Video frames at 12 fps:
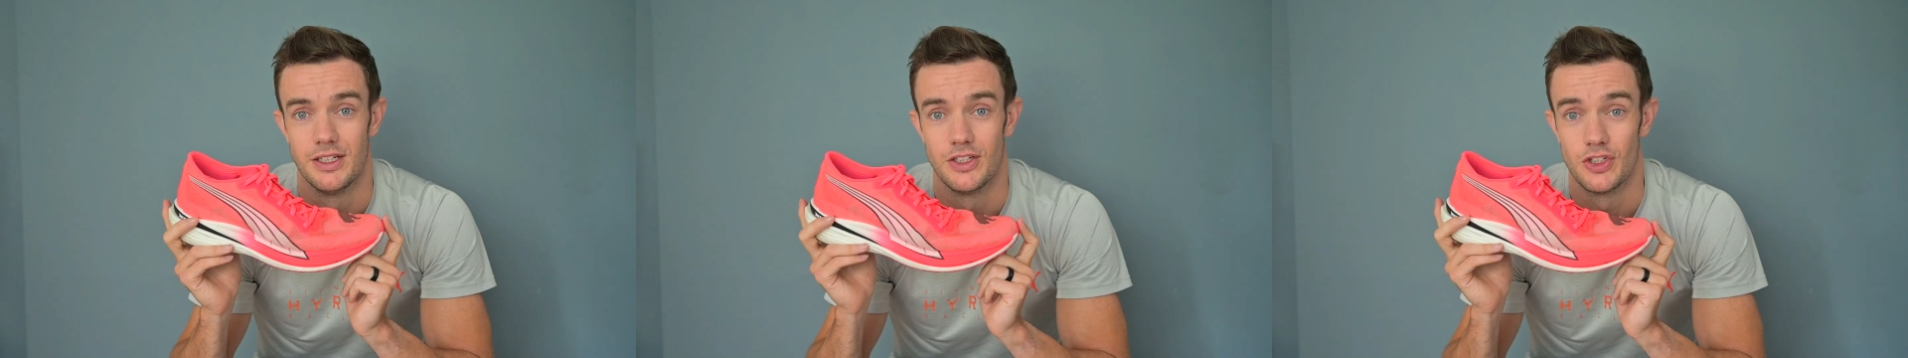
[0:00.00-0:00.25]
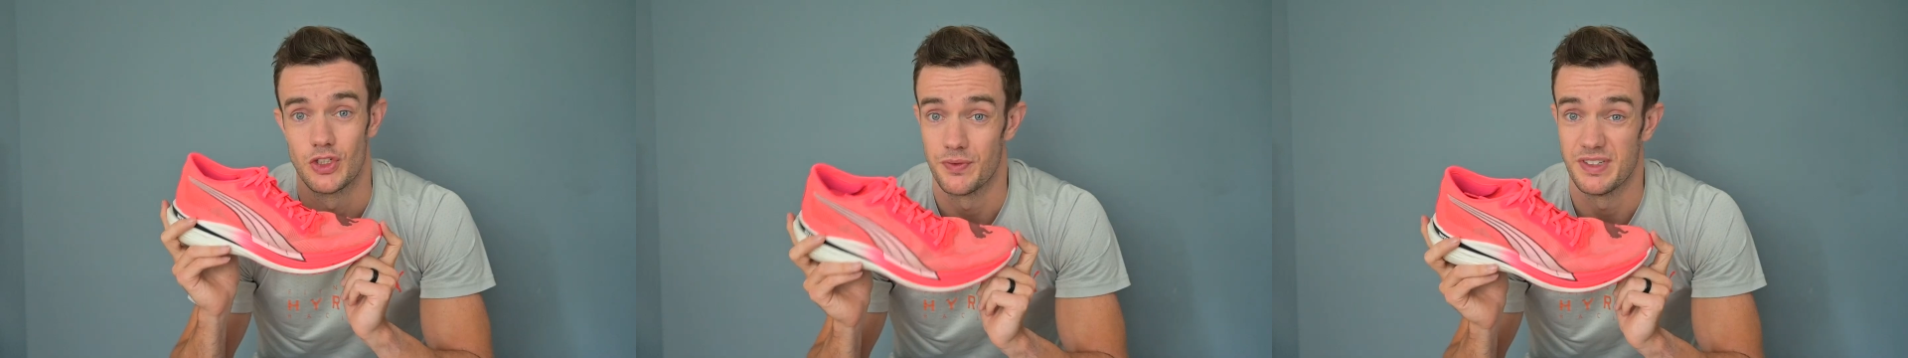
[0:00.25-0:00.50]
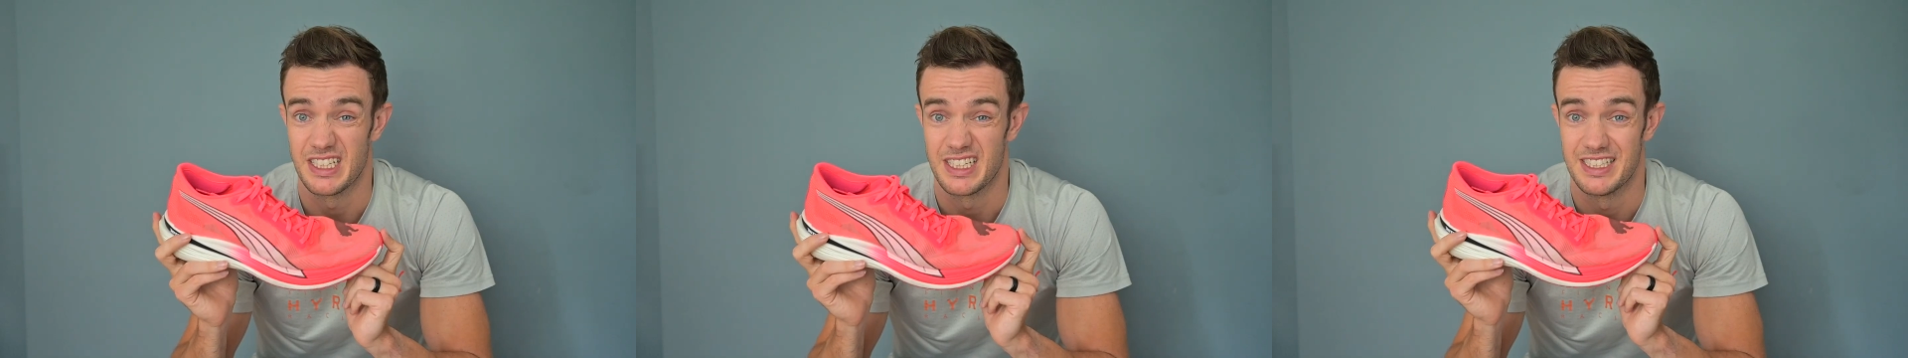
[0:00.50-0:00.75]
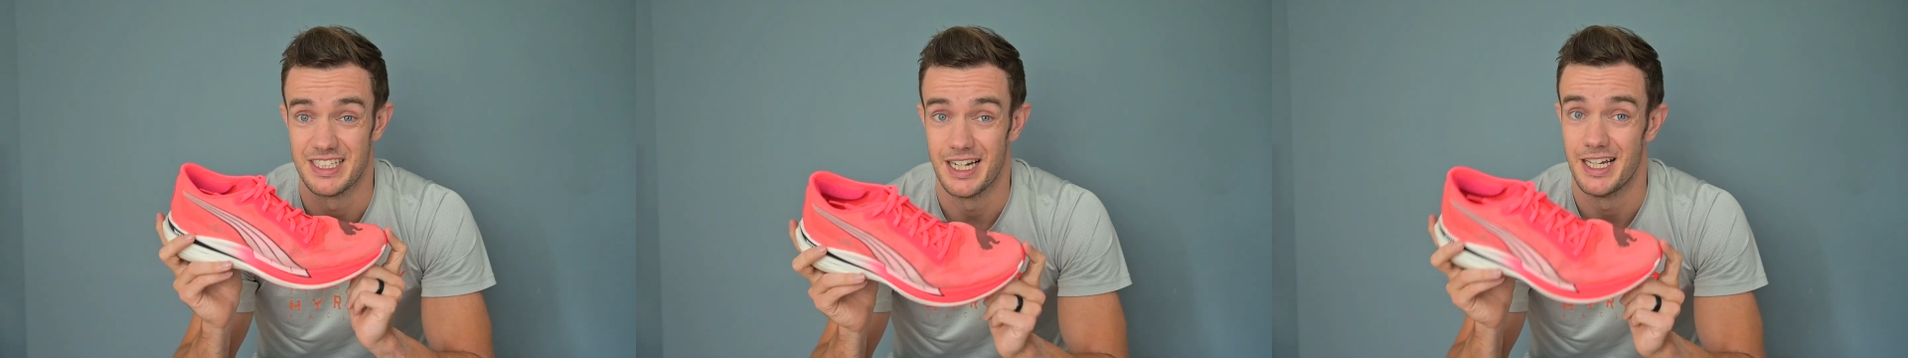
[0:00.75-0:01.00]
Something to
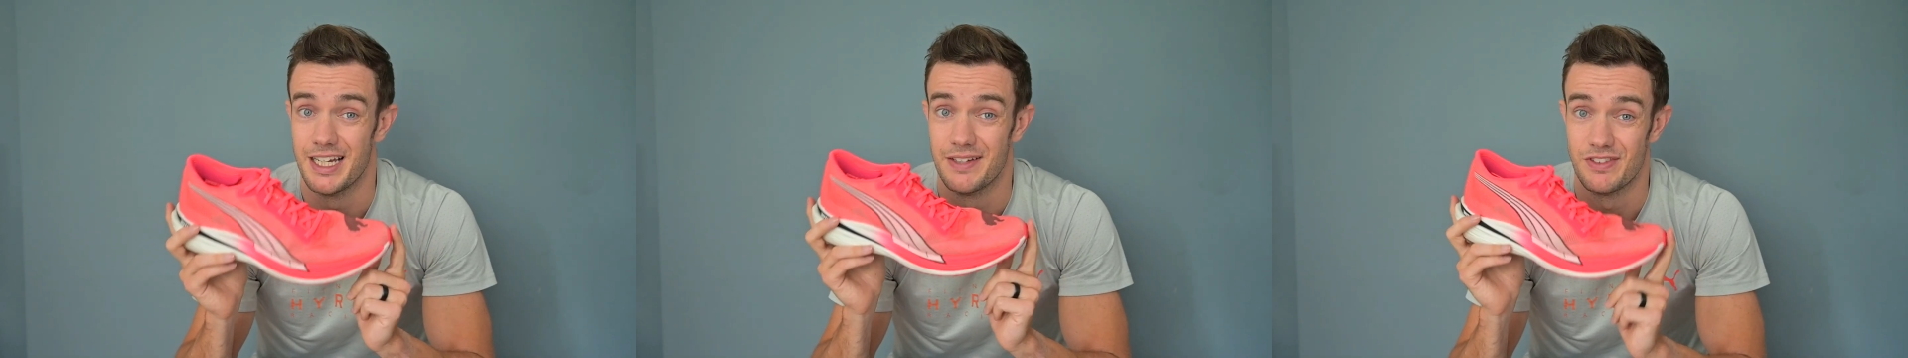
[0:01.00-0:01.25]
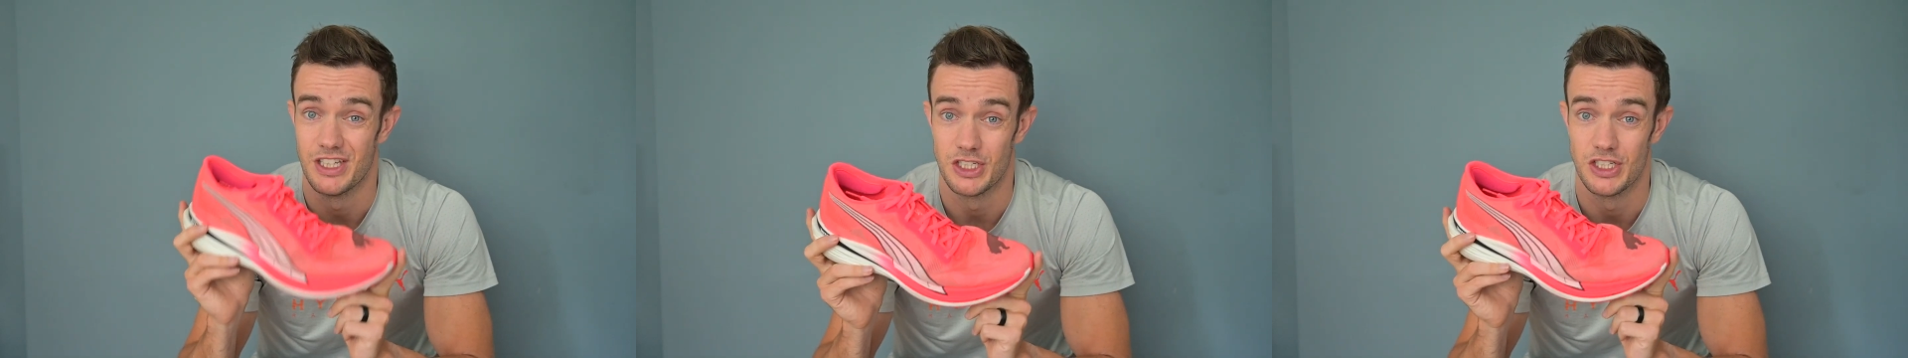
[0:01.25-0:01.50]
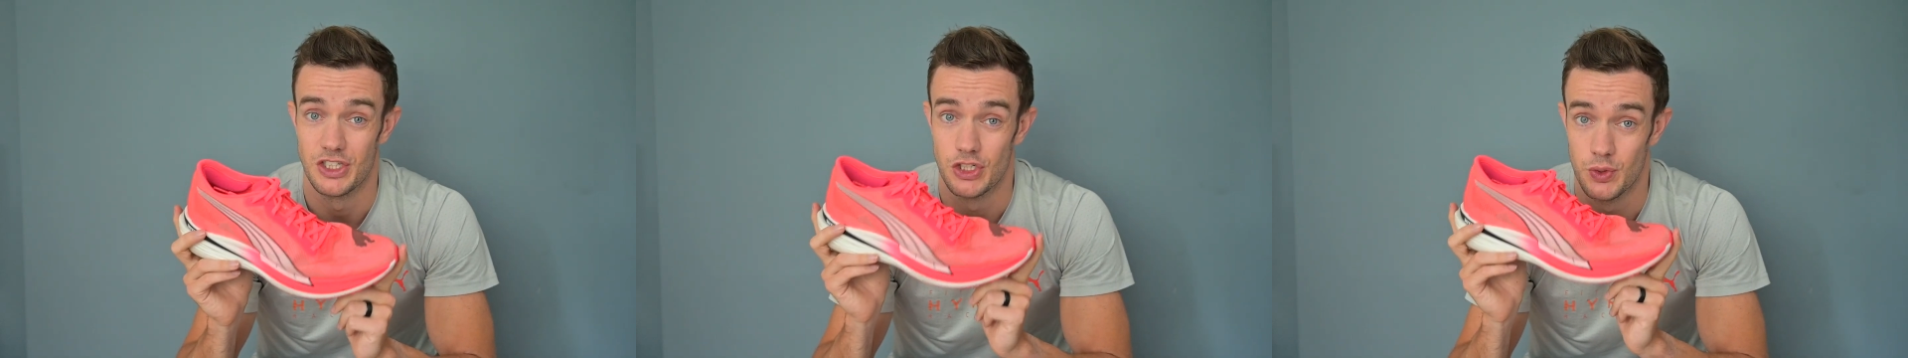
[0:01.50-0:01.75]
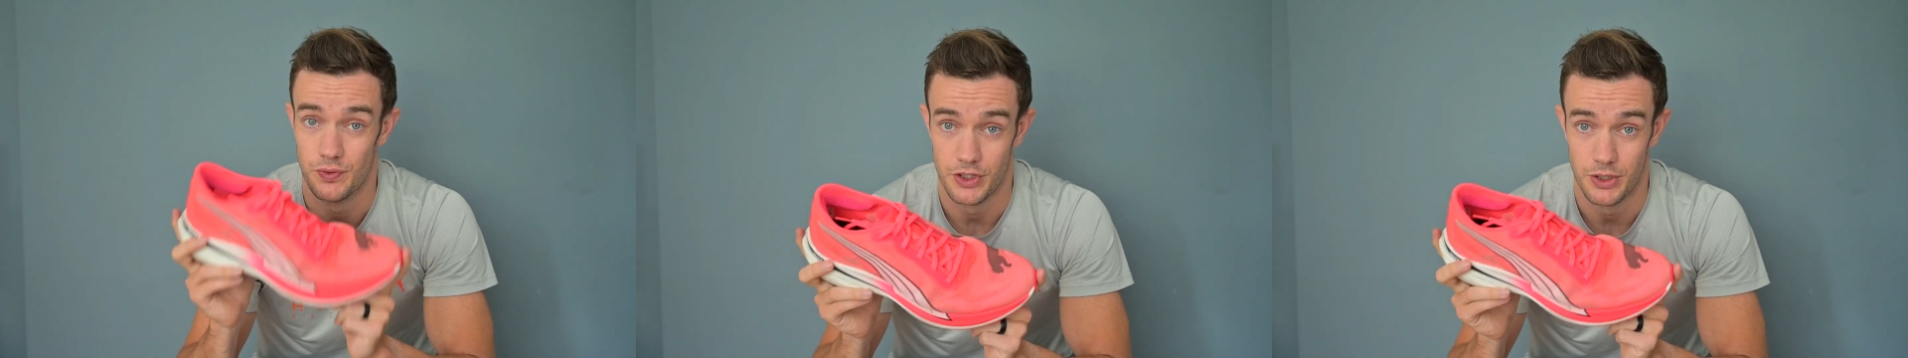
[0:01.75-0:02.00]
consider if this is the
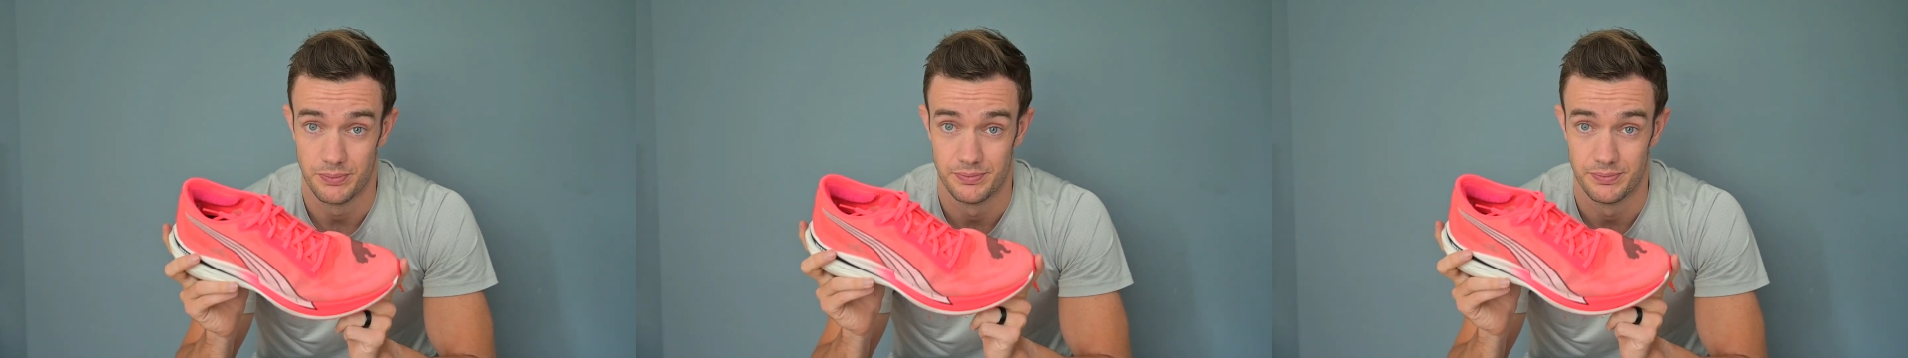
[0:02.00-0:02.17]
shoe for you.